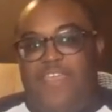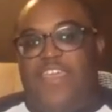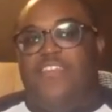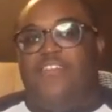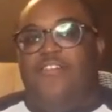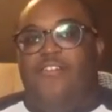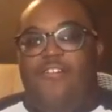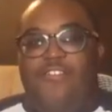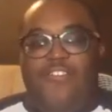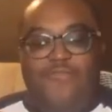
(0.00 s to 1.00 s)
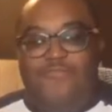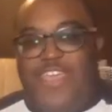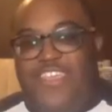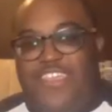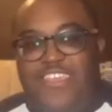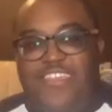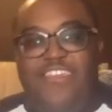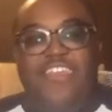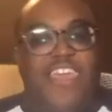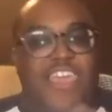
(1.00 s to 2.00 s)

and are you making